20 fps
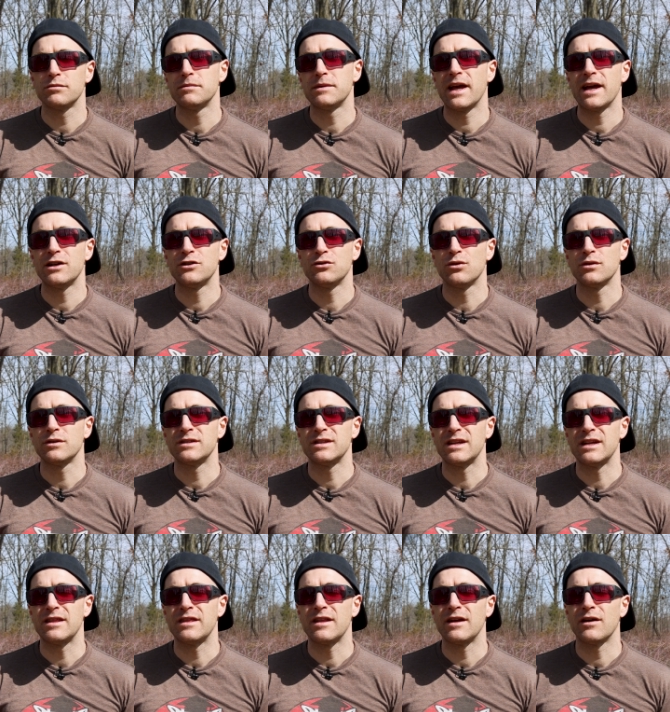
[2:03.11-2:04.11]
some dad jokes
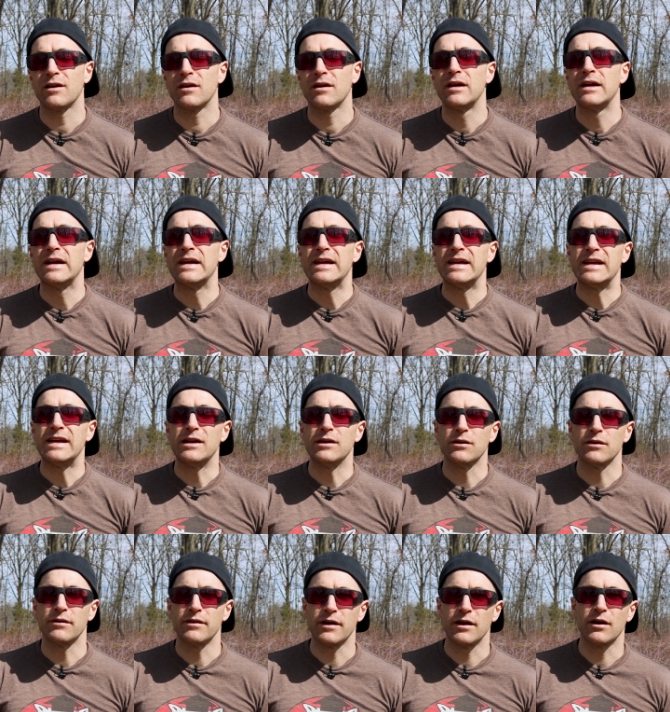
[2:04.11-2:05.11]
in there,
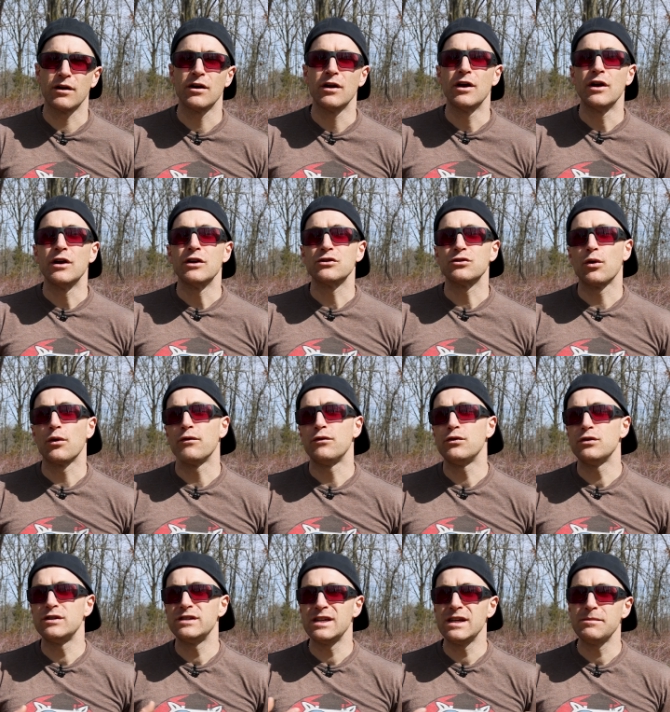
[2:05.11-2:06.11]
here or there. So if
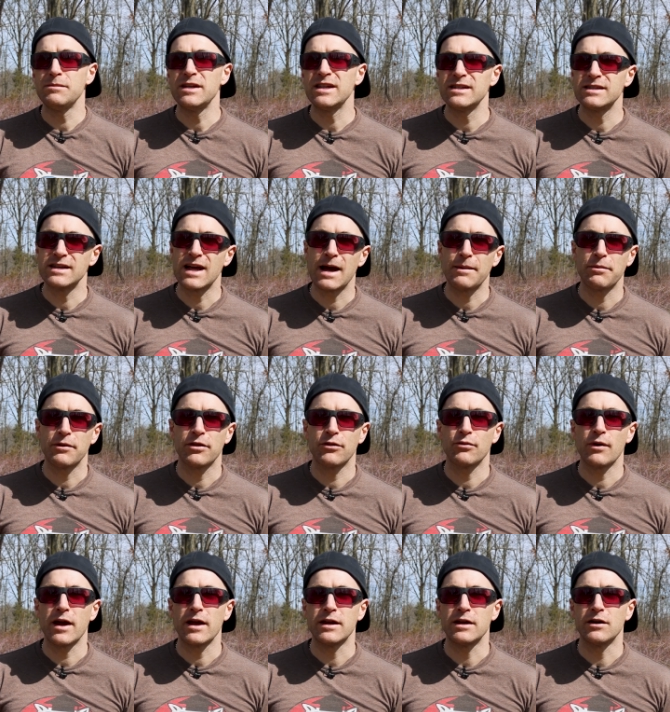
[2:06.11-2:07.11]
you see me stop a
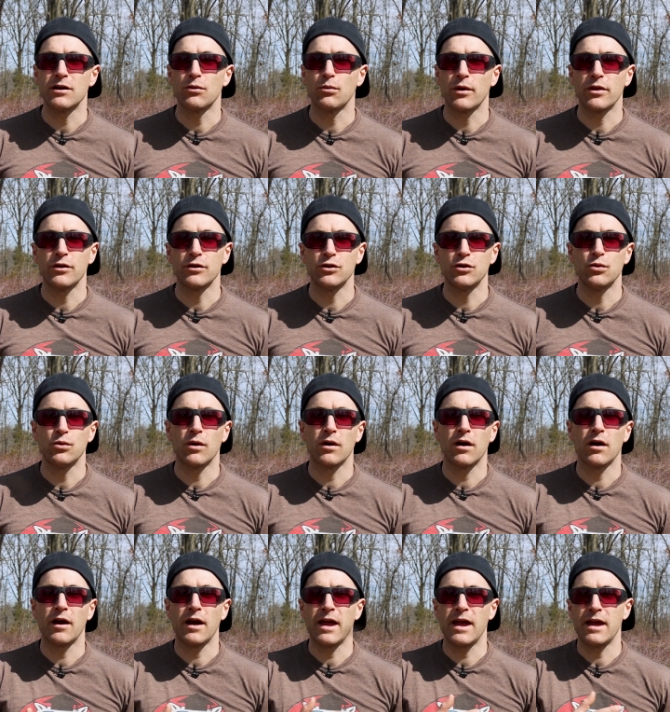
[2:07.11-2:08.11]
threat here, whether you
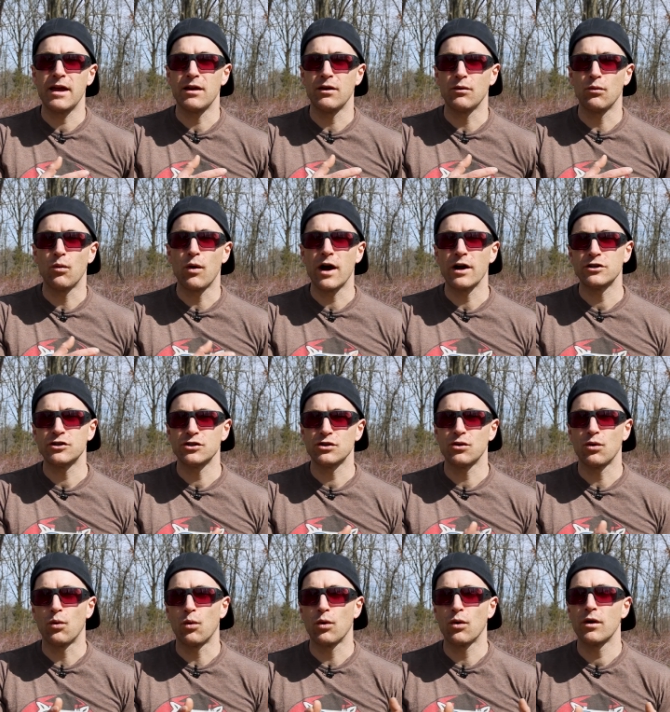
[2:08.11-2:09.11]
are a
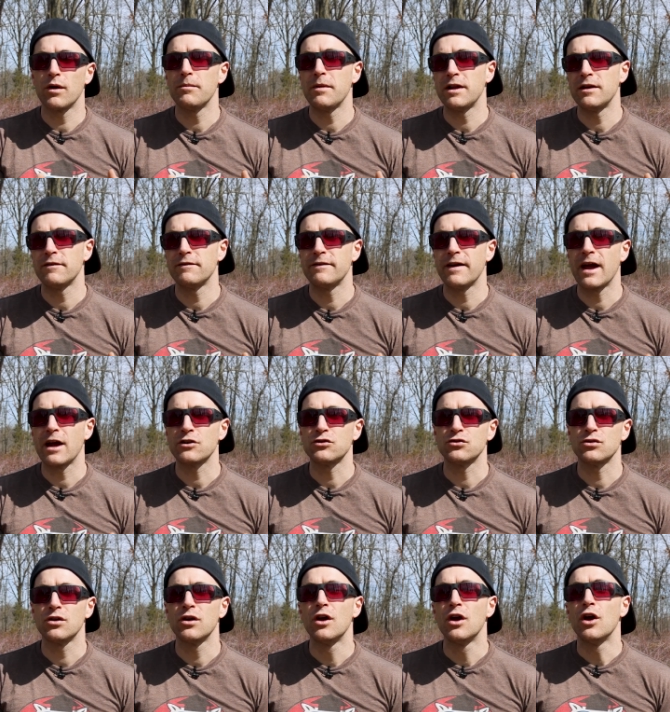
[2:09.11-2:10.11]
watcher or a
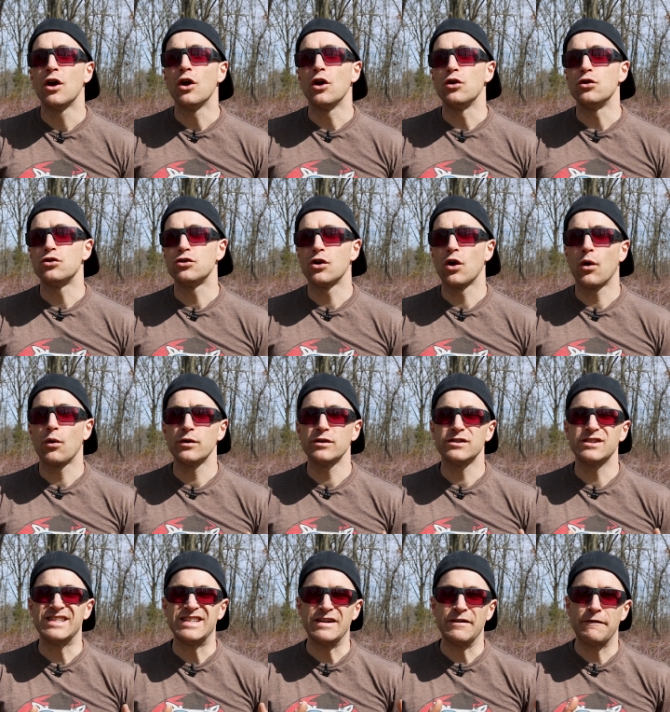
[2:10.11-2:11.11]
manufacturer, you should
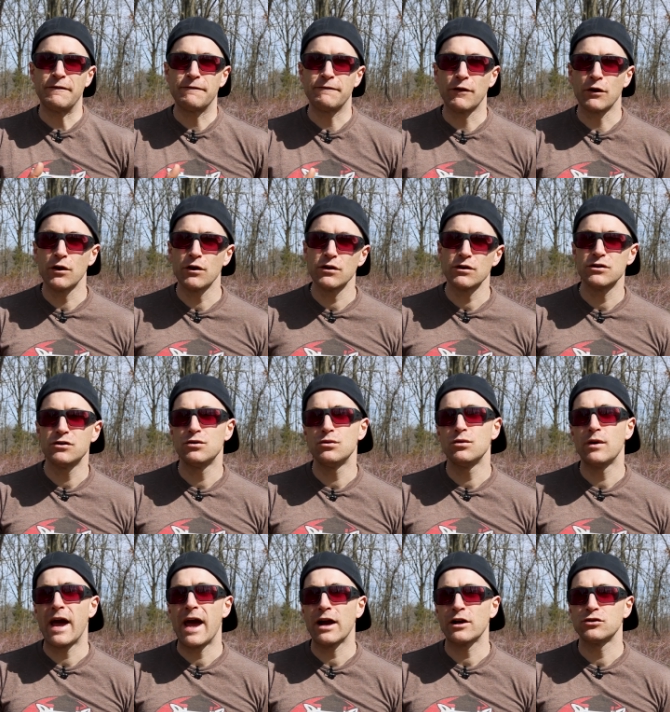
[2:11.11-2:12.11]
always defer
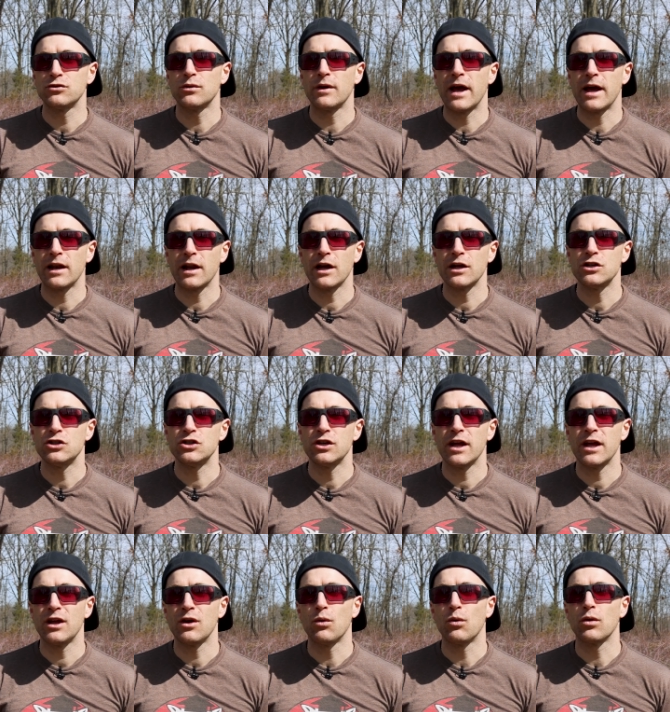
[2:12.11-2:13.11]
to actual N I
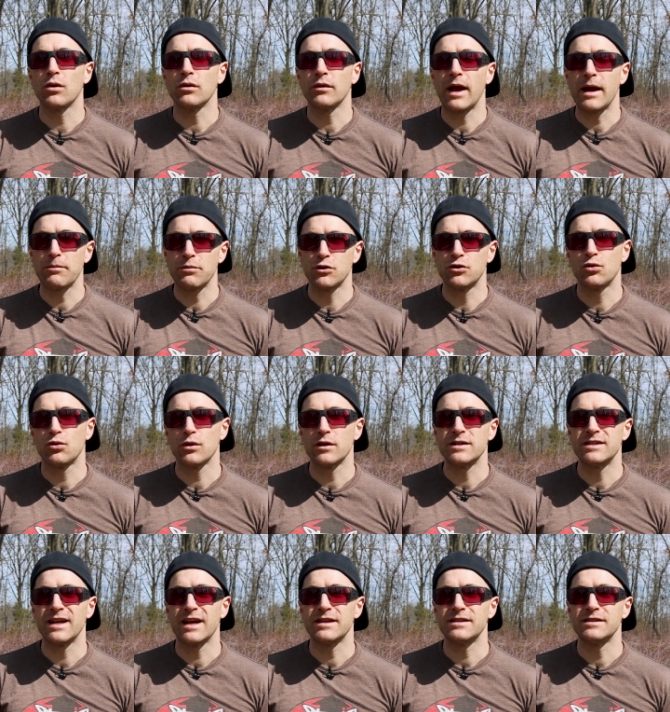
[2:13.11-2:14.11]
J or
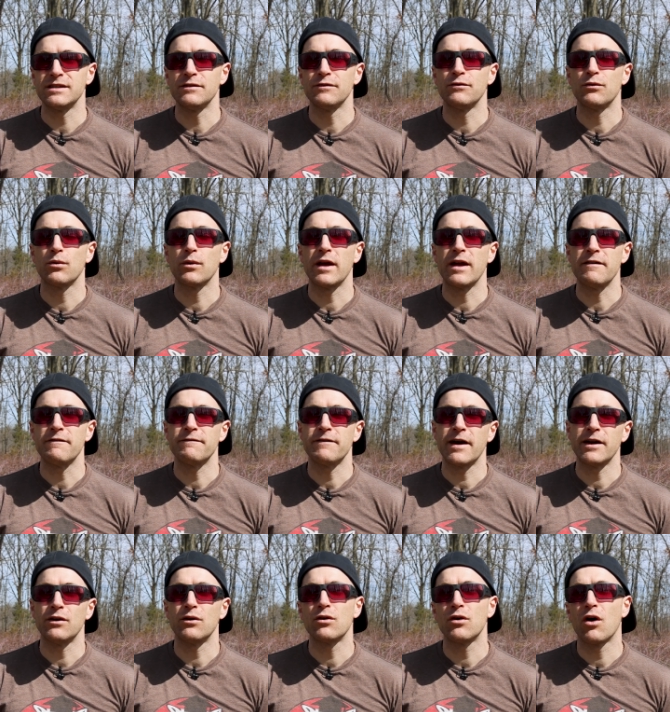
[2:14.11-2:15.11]
laboratory testing for a
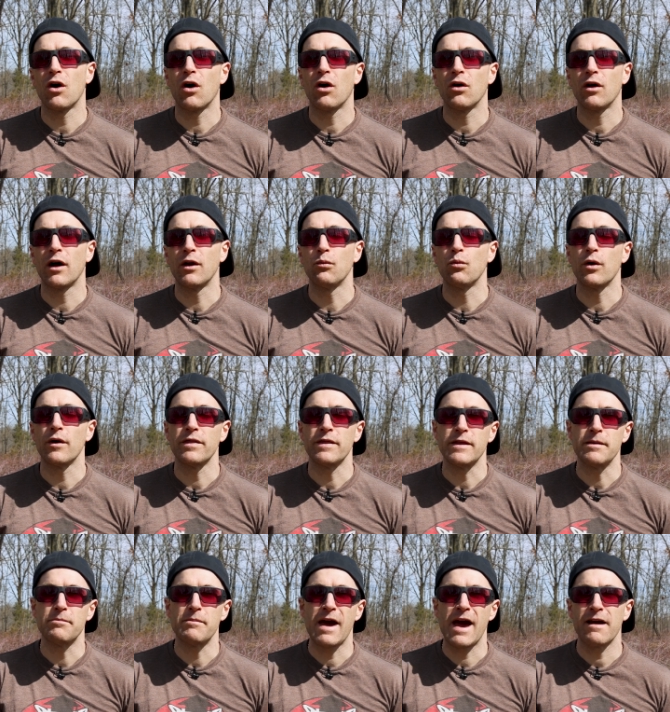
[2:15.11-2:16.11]
final call on what
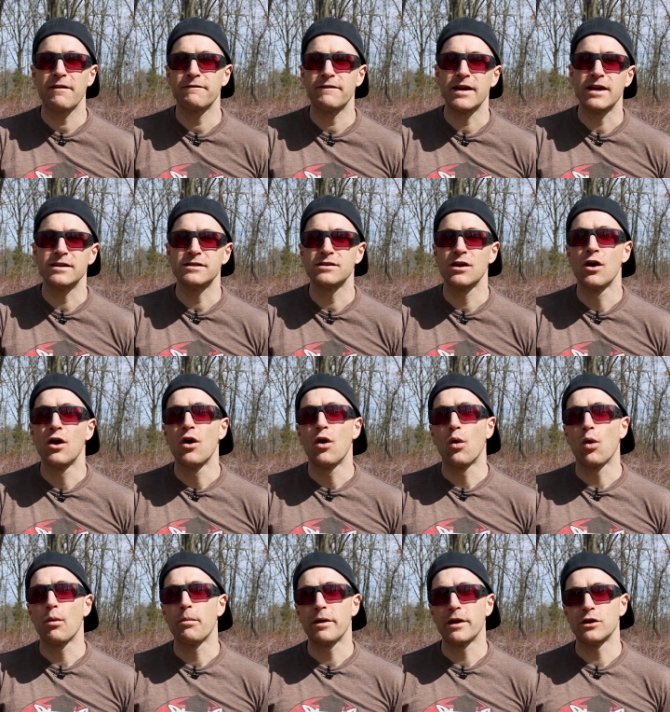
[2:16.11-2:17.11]
the back face
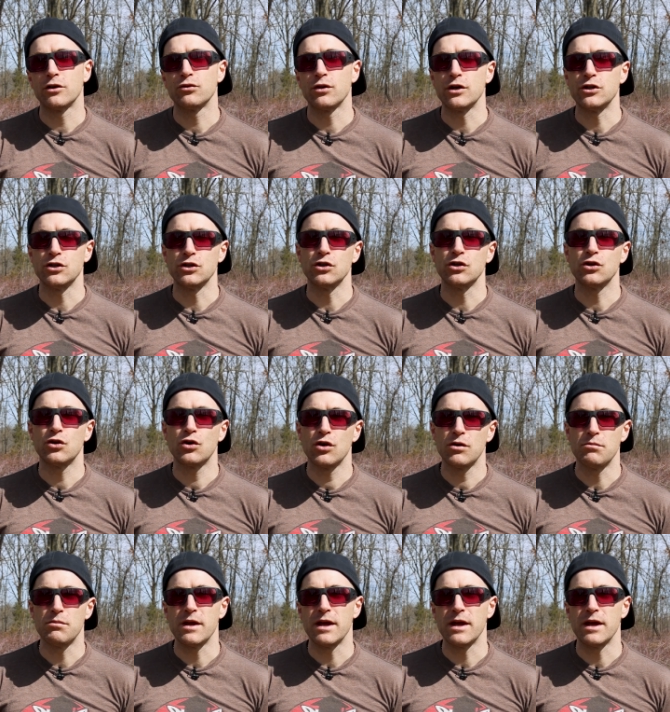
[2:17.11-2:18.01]
or penetration could